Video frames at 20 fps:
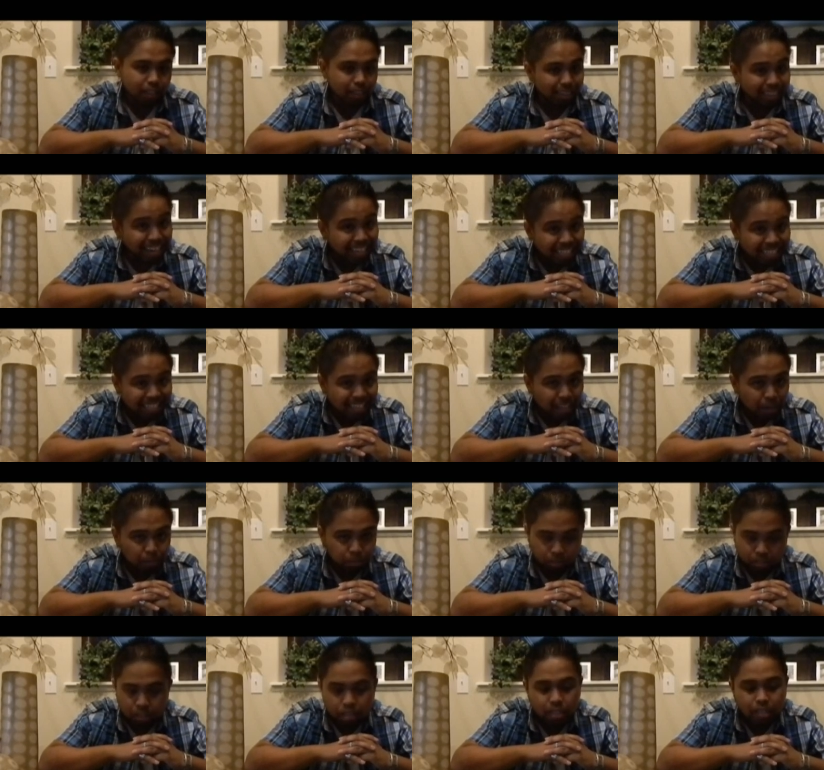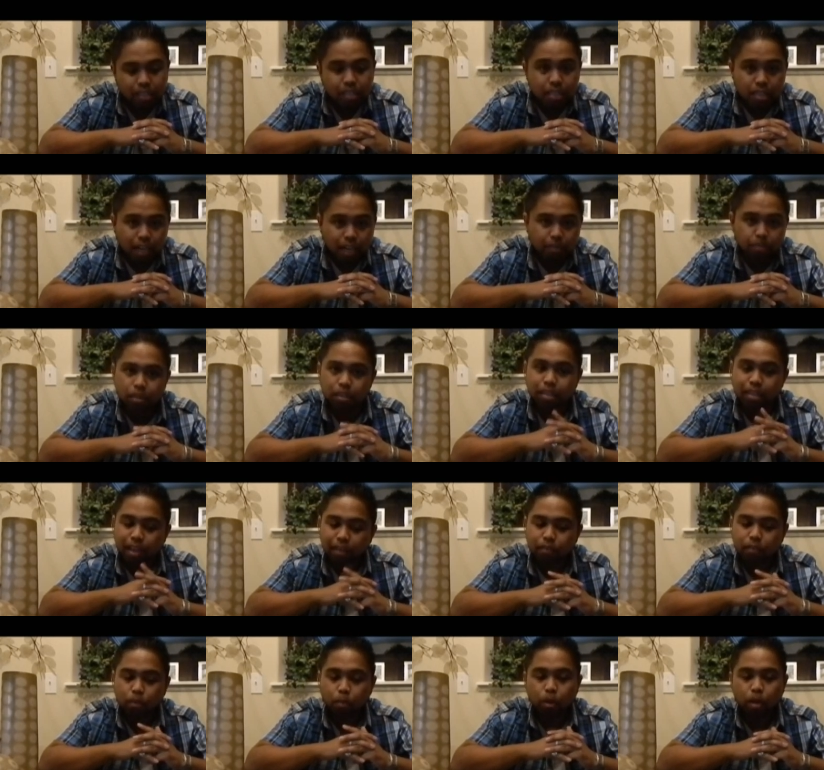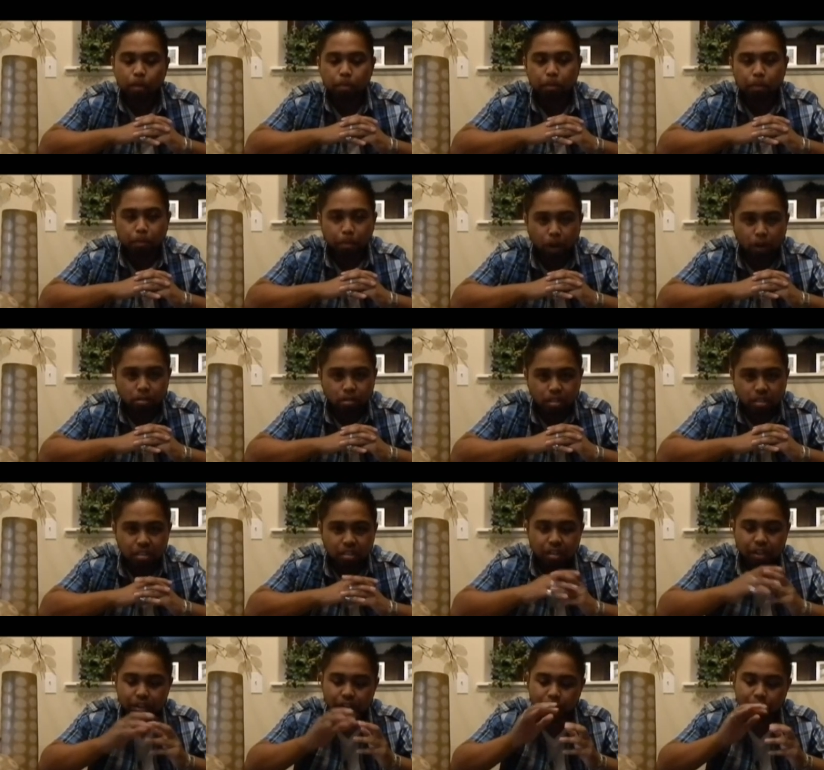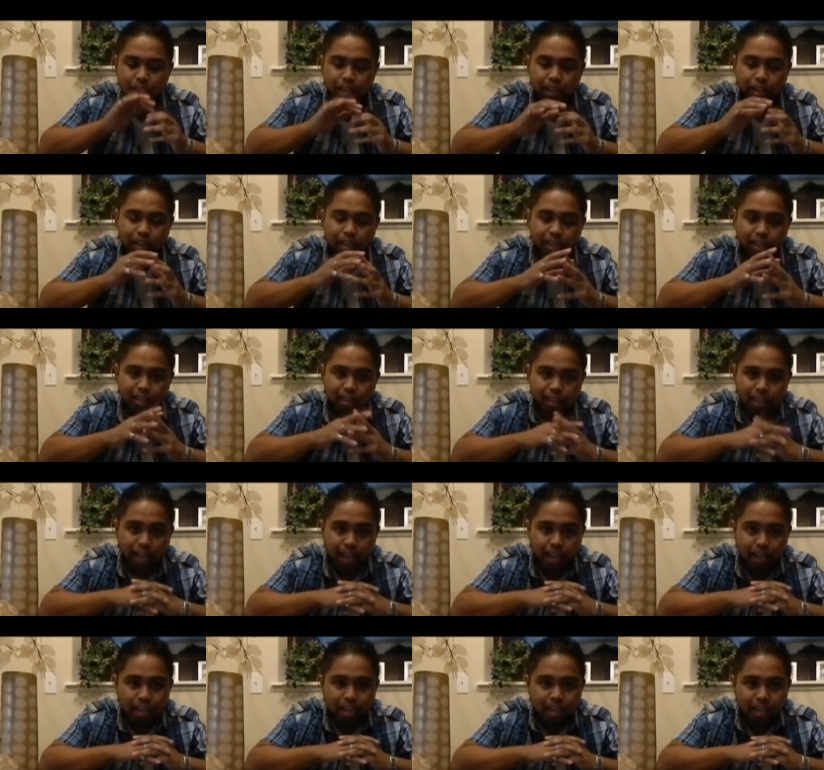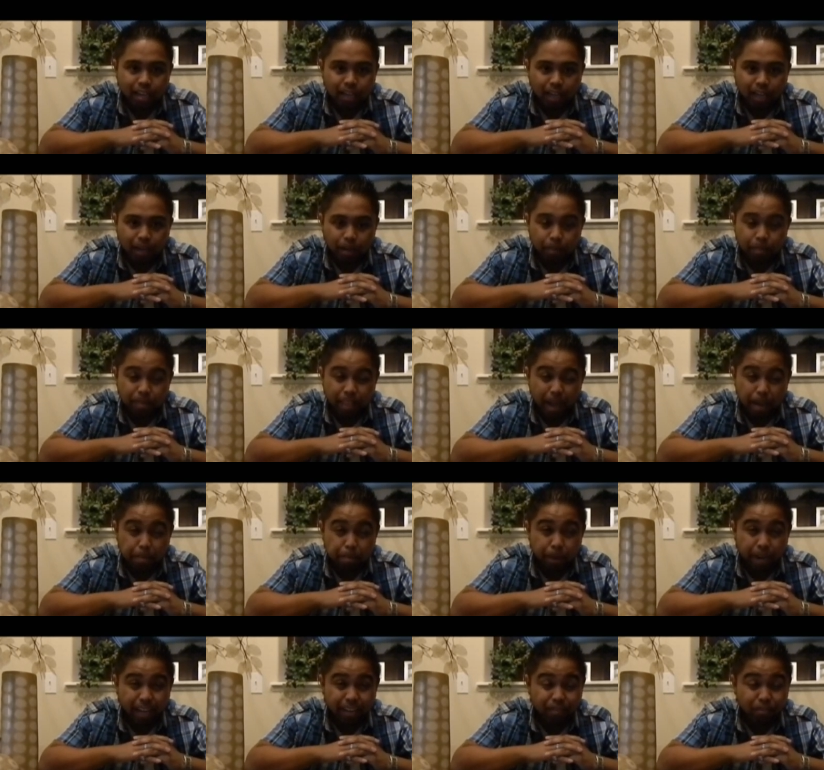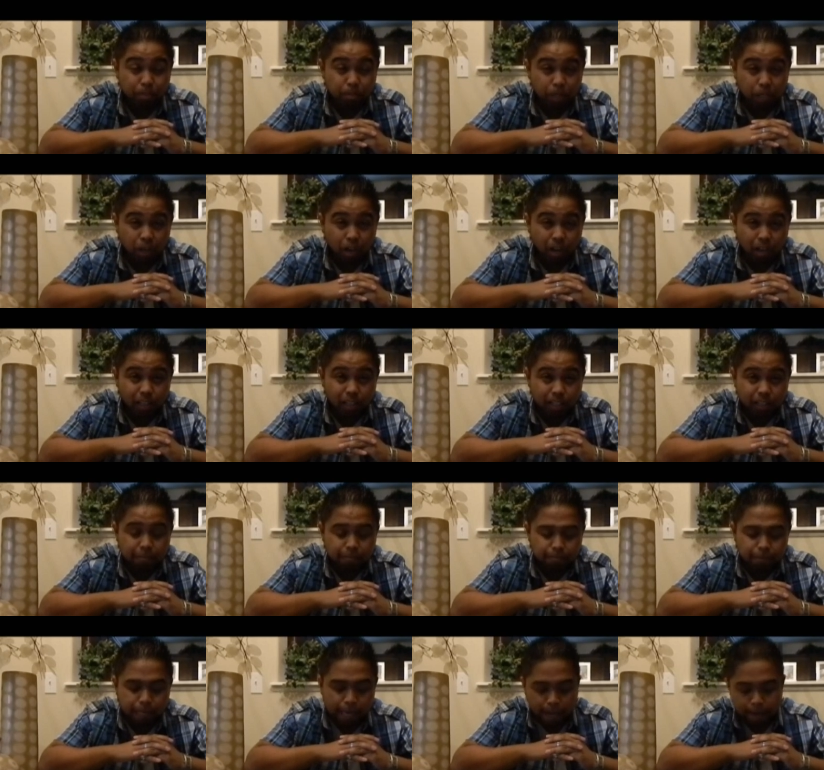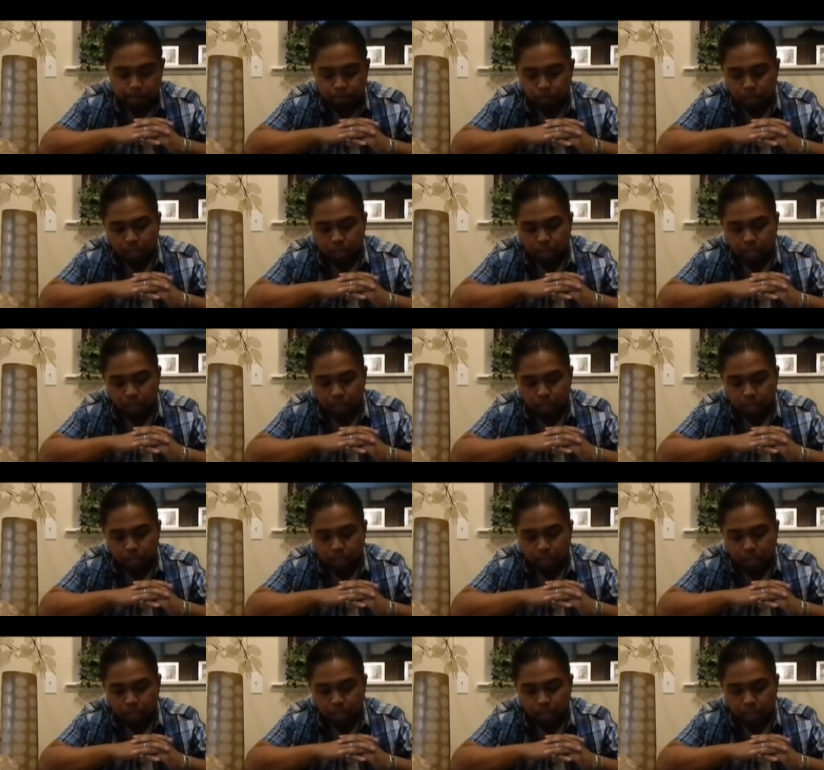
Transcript: 99% of the time, you definitely want to put parsley in there to kind of cut that bite from the garlic. Okay,